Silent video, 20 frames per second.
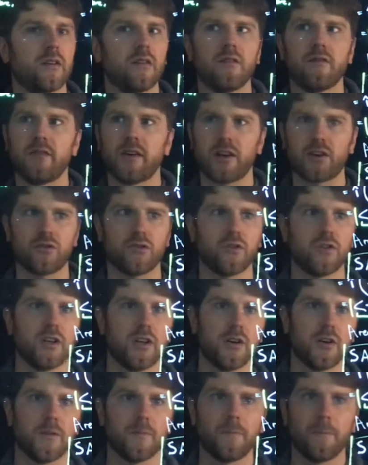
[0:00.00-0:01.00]
vector
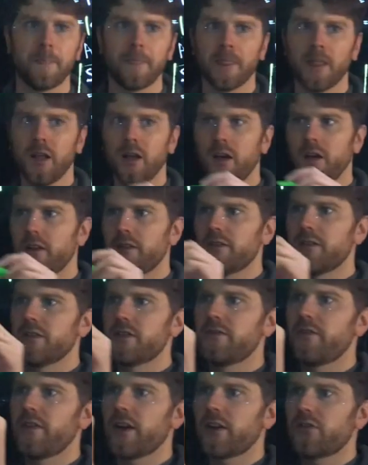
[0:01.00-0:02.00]
here.
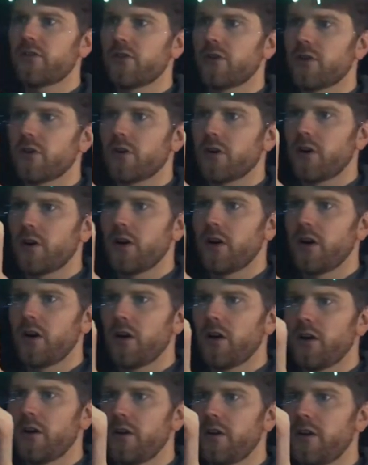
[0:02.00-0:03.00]
This vector,
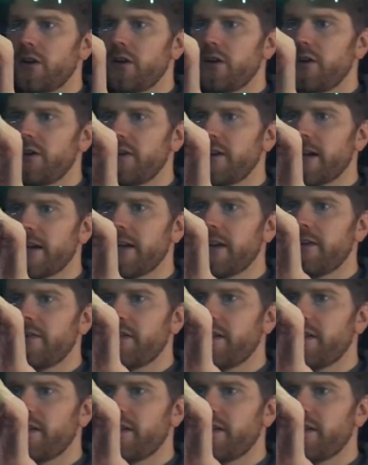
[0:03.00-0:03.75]
negative